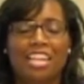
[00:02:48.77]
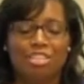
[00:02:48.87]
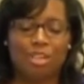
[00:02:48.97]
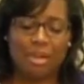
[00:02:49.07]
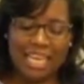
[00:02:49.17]

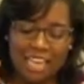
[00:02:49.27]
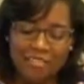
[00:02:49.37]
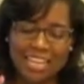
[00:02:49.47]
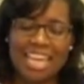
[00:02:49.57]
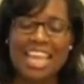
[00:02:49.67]
So
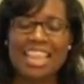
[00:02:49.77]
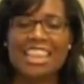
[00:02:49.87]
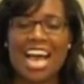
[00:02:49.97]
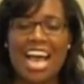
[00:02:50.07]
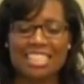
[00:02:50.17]
even
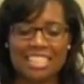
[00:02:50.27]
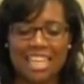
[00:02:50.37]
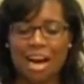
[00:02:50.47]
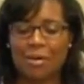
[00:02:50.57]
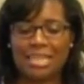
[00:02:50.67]
in that,
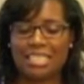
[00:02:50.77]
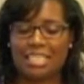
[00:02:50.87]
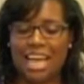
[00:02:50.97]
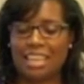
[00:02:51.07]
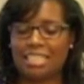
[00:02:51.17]
Sarah is
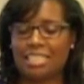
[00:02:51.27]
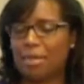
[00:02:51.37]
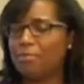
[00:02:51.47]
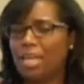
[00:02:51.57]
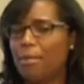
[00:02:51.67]
saying that
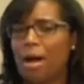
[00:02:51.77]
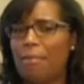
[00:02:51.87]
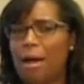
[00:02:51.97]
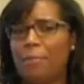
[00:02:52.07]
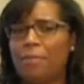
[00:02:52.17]
something
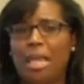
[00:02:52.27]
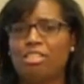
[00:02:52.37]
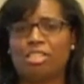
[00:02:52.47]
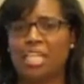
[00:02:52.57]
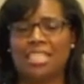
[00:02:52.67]
about my
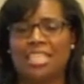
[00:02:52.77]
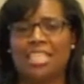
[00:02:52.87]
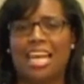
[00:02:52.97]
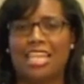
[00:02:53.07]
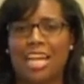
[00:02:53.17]
pleasure
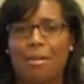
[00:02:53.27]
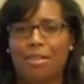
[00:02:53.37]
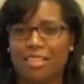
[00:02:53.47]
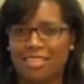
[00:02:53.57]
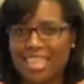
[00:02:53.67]
isn't lining
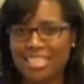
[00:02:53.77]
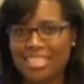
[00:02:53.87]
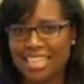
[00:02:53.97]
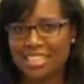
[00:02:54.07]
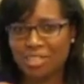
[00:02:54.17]
up. Now,
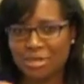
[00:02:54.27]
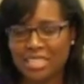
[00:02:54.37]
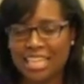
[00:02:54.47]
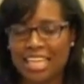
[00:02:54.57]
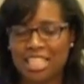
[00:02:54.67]
this is
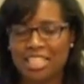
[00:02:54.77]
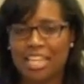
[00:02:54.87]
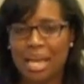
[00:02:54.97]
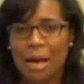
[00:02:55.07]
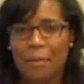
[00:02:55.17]

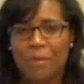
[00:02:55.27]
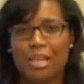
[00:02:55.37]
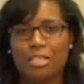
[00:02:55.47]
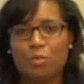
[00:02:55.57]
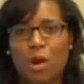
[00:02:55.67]
strategic
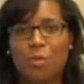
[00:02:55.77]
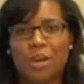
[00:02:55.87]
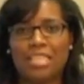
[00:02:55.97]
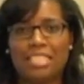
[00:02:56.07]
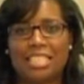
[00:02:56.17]
because where we're
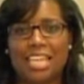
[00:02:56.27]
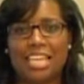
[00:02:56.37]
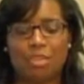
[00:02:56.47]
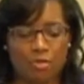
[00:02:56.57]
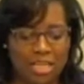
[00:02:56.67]
going to see
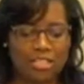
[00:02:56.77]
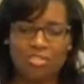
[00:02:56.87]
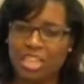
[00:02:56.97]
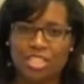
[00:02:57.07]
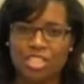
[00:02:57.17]
in the rest
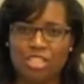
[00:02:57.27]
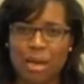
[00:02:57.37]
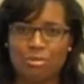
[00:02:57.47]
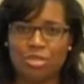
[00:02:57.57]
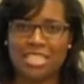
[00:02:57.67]
of Genesis
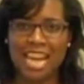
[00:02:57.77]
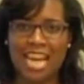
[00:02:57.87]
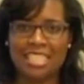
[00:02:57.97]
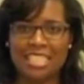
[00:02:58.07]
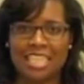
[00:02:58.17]
chapter
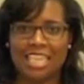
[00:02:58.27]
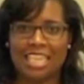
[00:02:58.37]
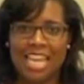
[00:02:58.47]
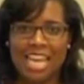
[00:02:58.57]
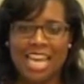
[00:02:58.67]

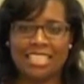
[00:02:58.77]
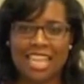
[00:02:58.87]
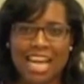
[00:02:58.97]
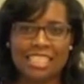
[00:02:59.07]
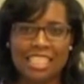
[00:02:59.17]
19 is
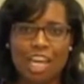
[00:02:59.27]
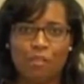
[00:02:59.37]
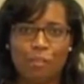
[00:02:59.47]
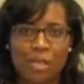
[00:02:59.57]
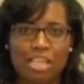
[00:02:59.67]
the idea
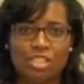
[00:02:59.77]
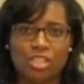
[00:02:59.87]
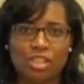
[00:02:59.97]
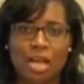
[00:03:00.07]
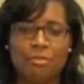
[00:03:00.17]
of
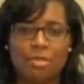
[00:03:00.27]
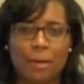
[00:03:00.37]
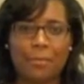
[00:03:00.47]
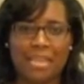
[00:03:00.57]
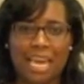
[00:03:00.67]
pleasure comes
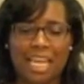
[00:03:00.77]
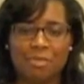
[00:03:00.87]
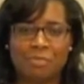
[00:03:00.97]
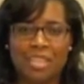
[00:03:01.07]
up again.